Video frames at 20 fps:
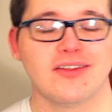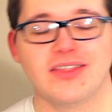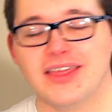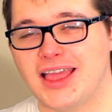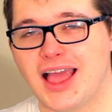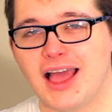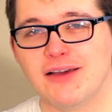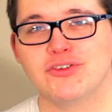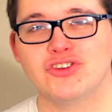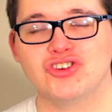They
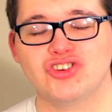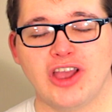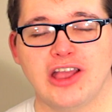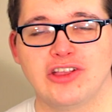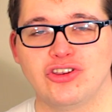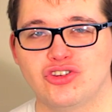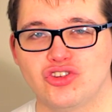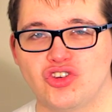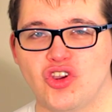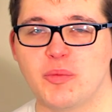haven't
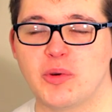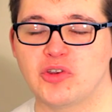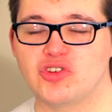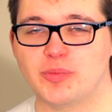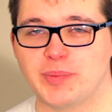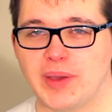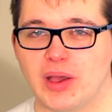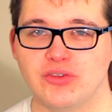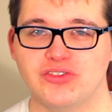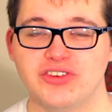changed too much
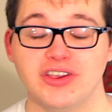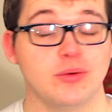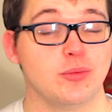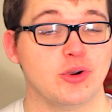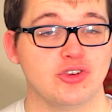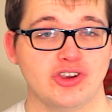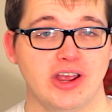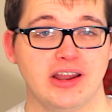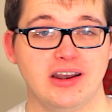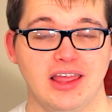about it,
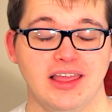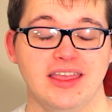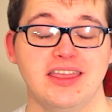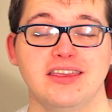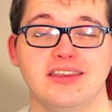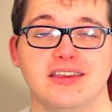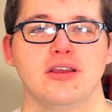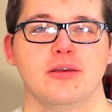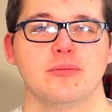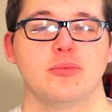which I
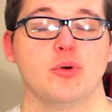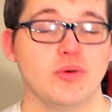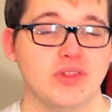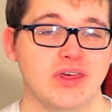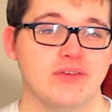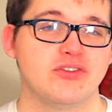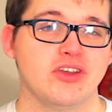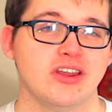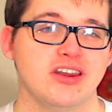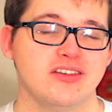like, but what
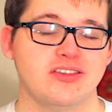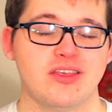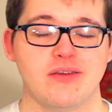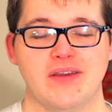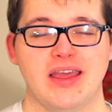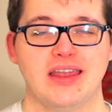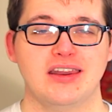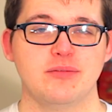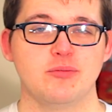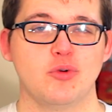they've done is they've
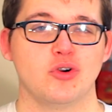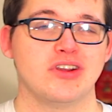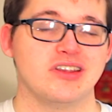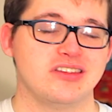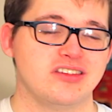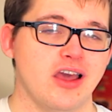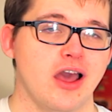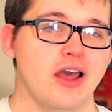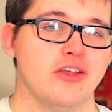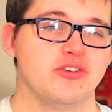added more
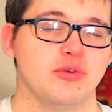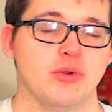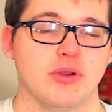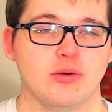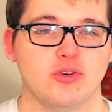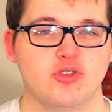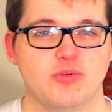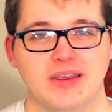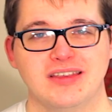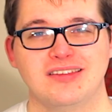guitar to it,
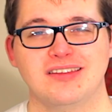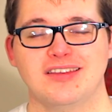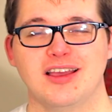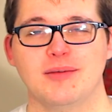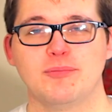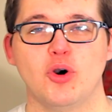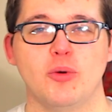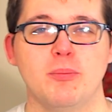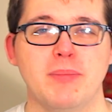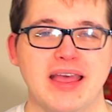which makes it
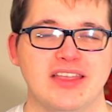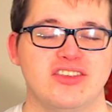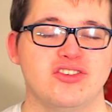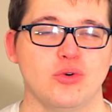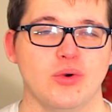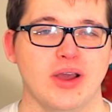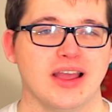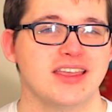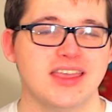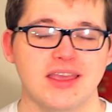sound more
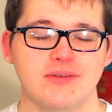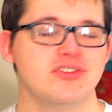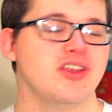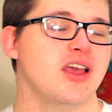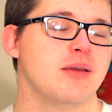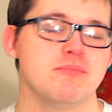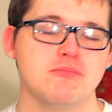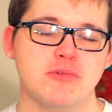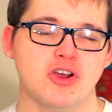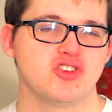metal and gives it
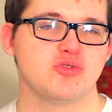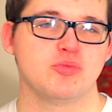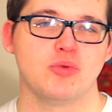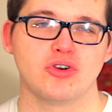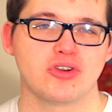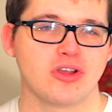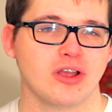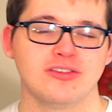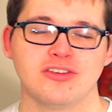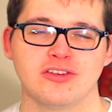a much
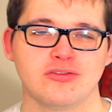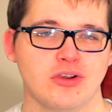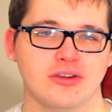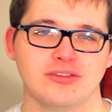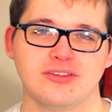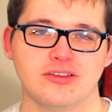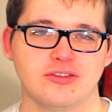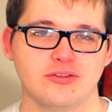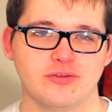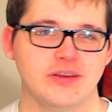more Guns N'
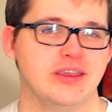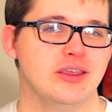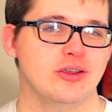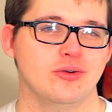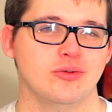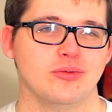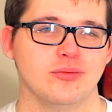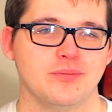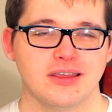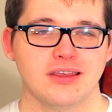Roses
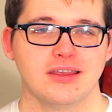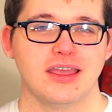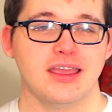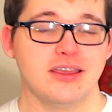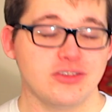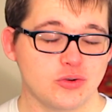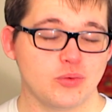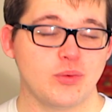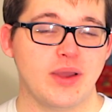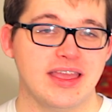feel.
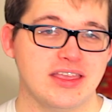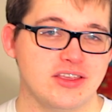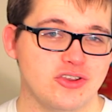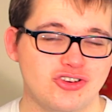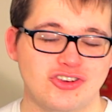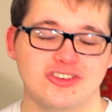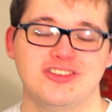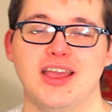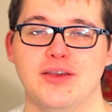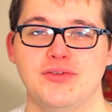Either way, you
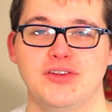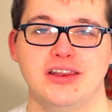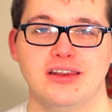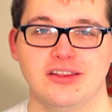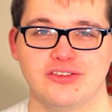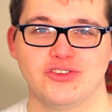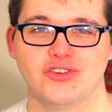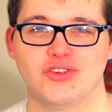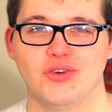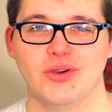should definitely
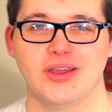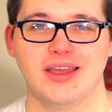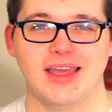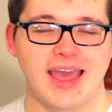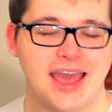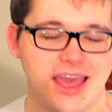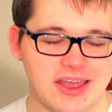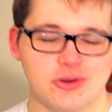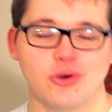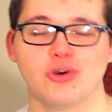listen to it,
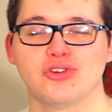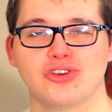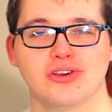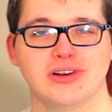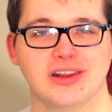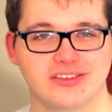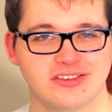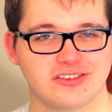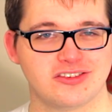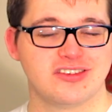and also
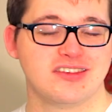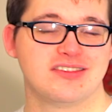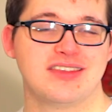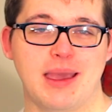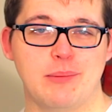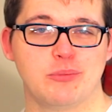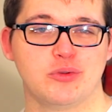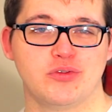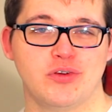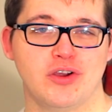listen to the
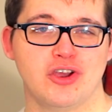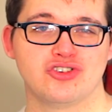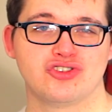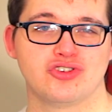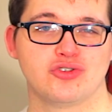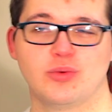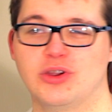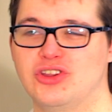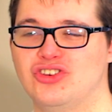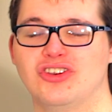Damned
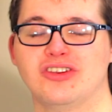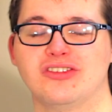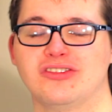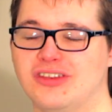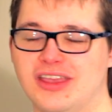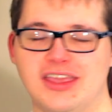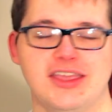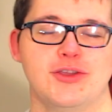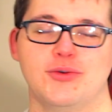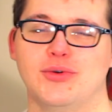version, which
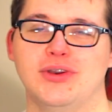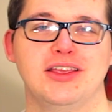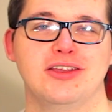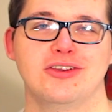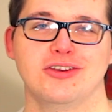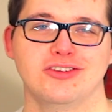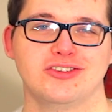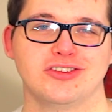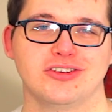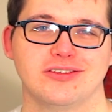is equally
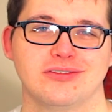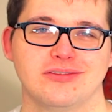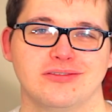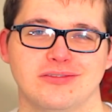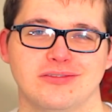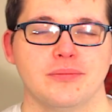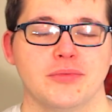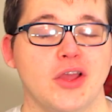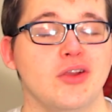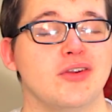good.
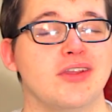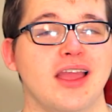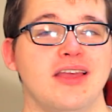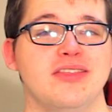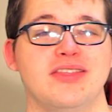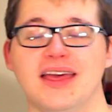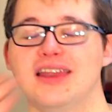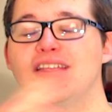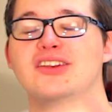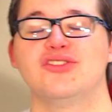Okay,
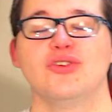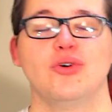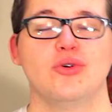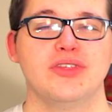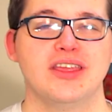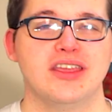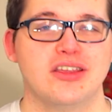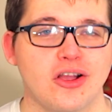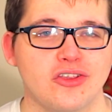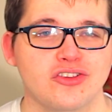that is all
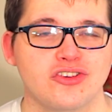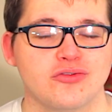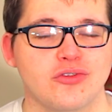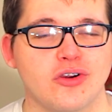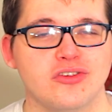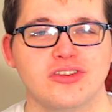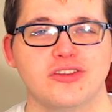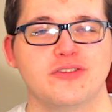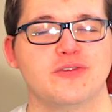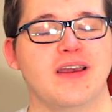the Guns N'
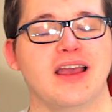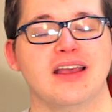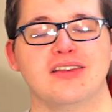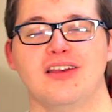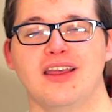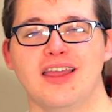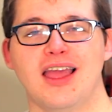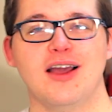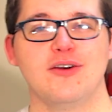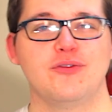Roses facts
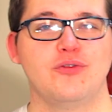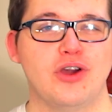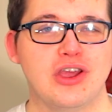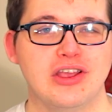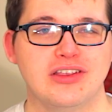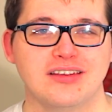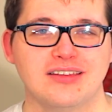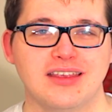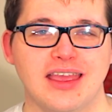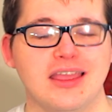I have for you
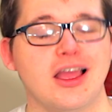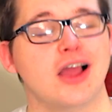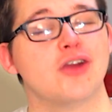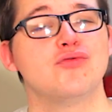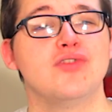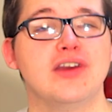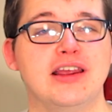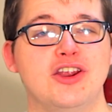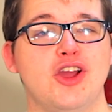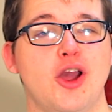today. I
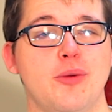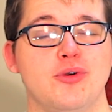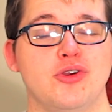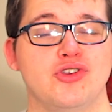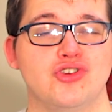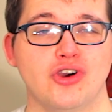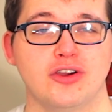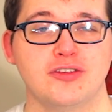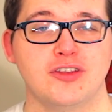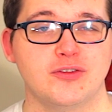really hope you
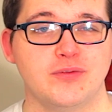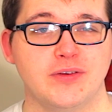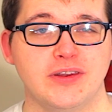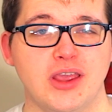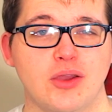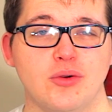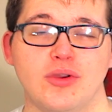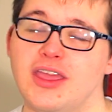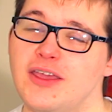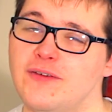enjoyed this
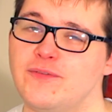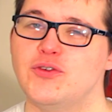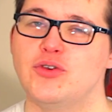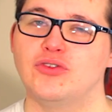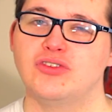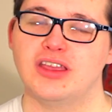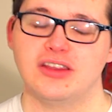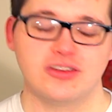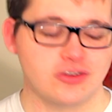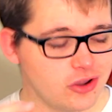video. If you
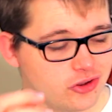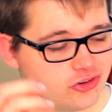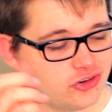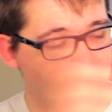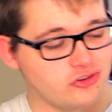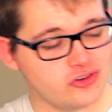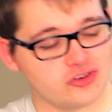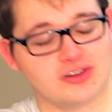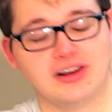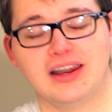did, could you
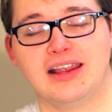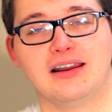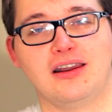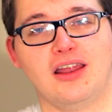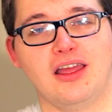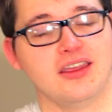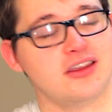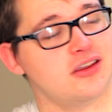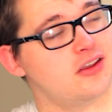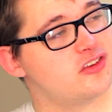just click
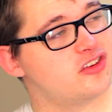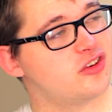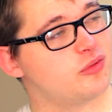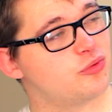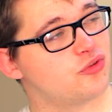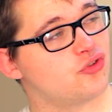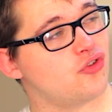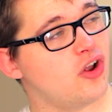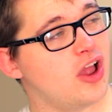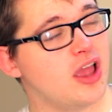like and
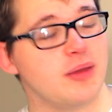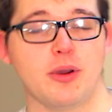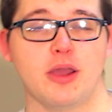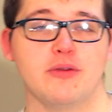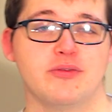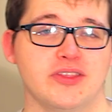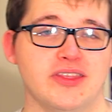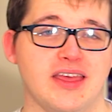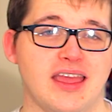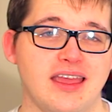subscribe
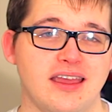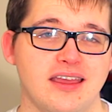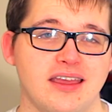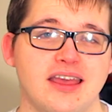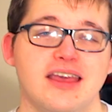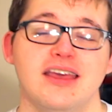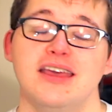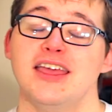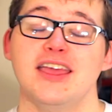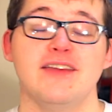over there?
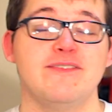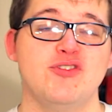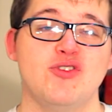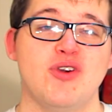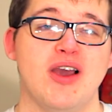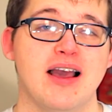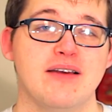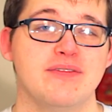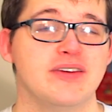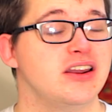If you
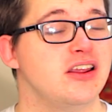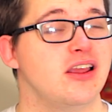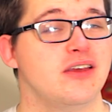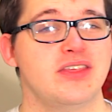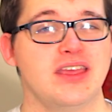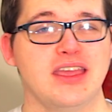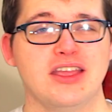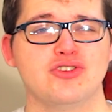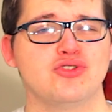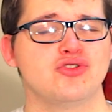have any
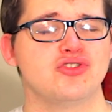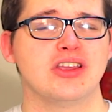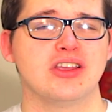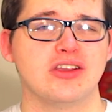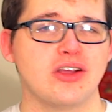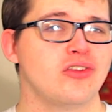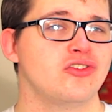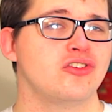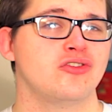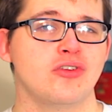other interesting
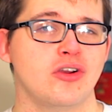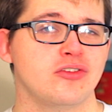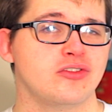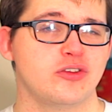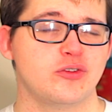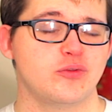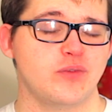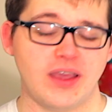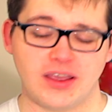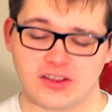Guns N'
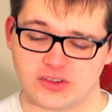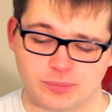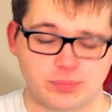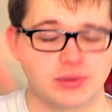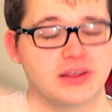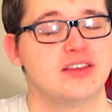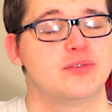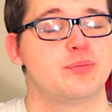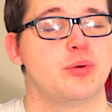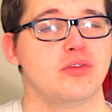Roses facts,
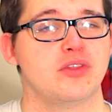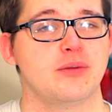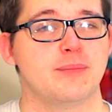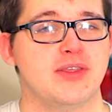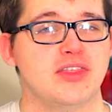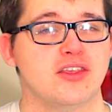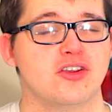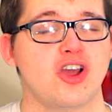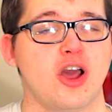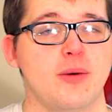please put them
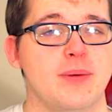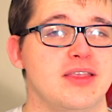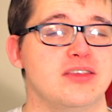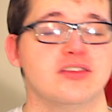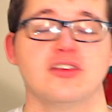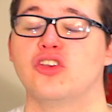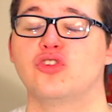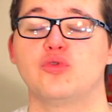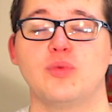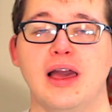in the
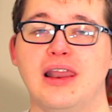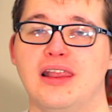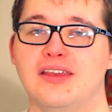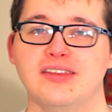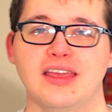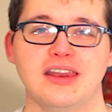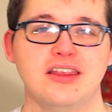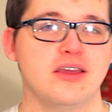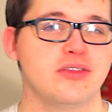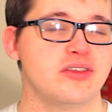comments, as well as
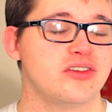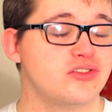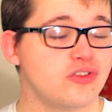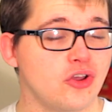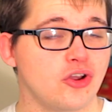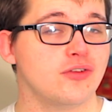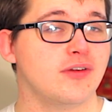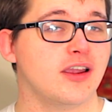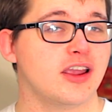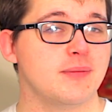any other
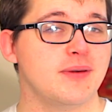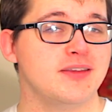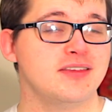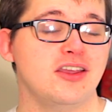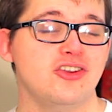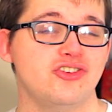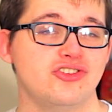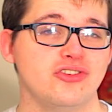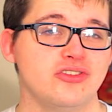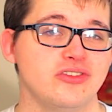song
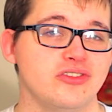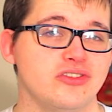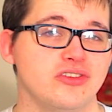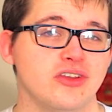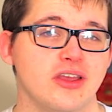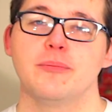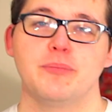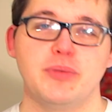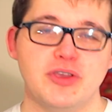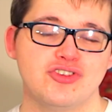
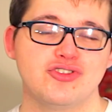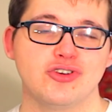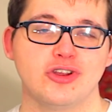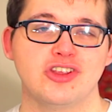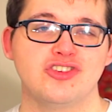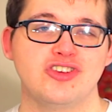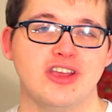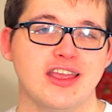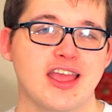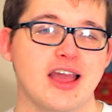recommendations. Be sure to
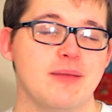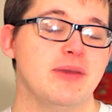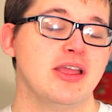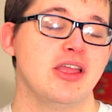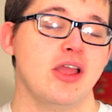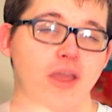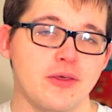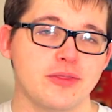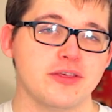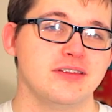check out my
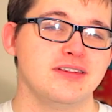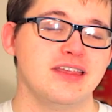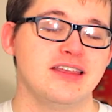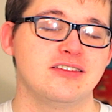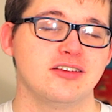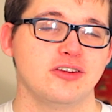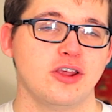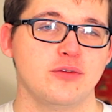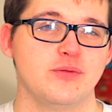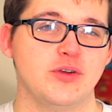other Need
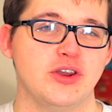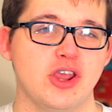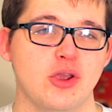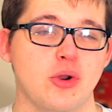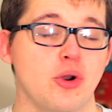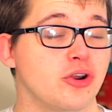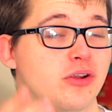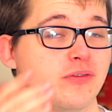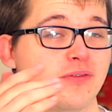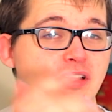to Know
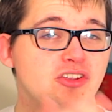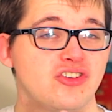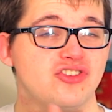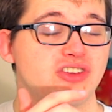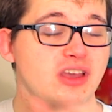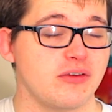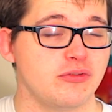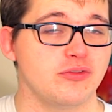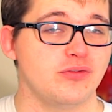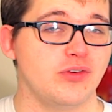video on Avenged
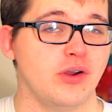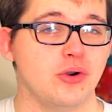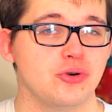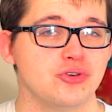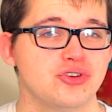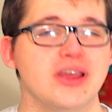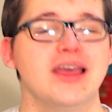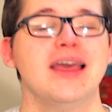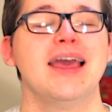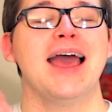
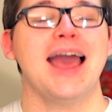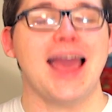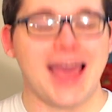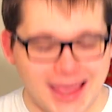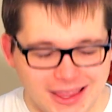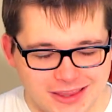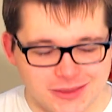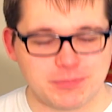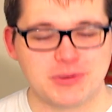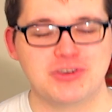Sevenfold,
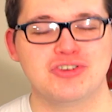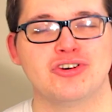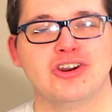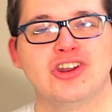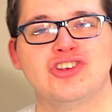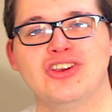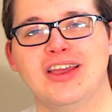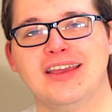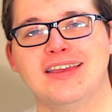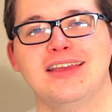and be sure to
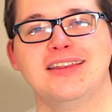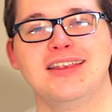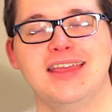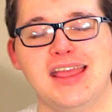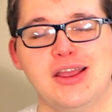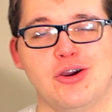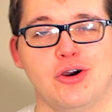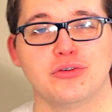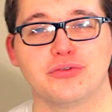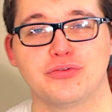check in
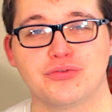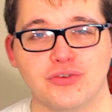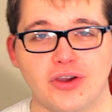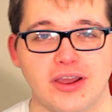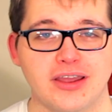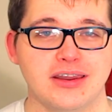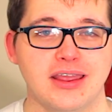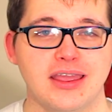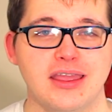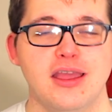here on
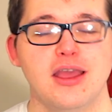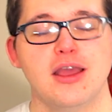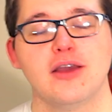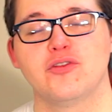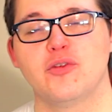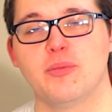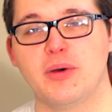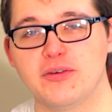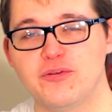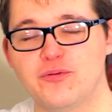Friday
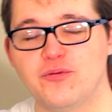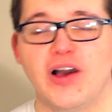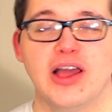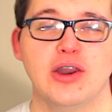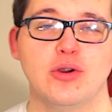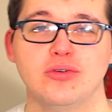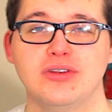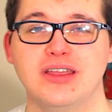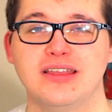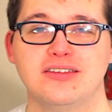for my
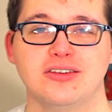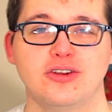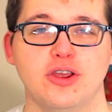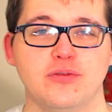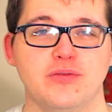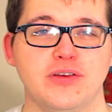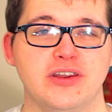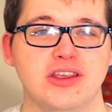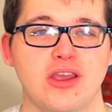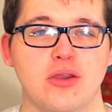final Need to Know
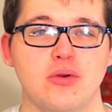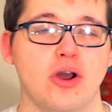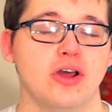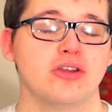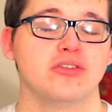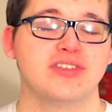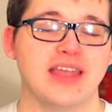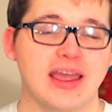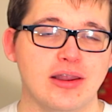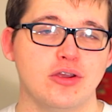video
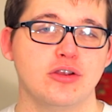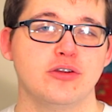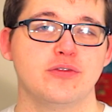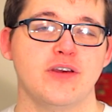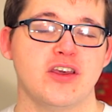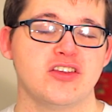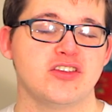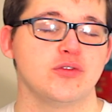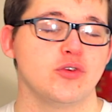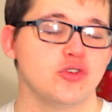on Download
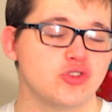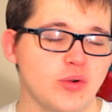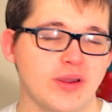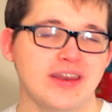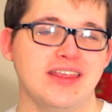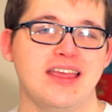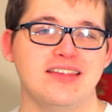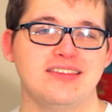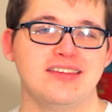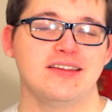Festival
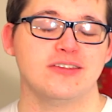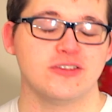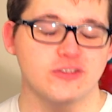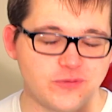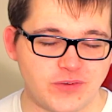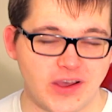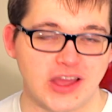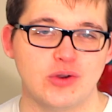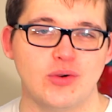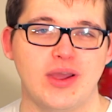2018's
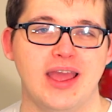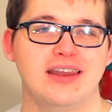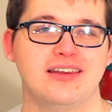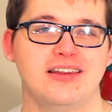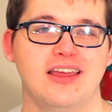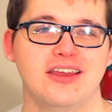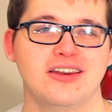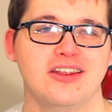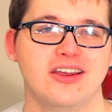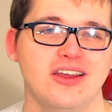final
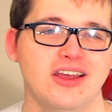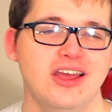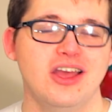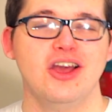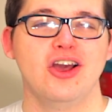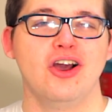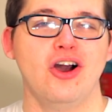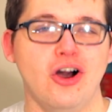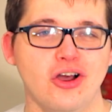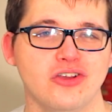headliner,
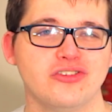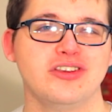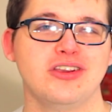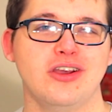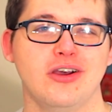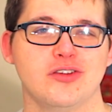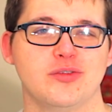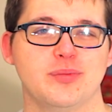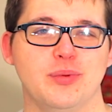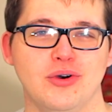Ozzy
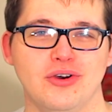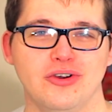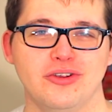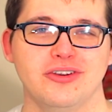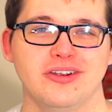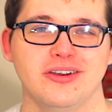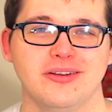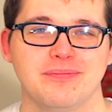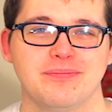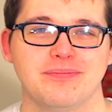Osbourne.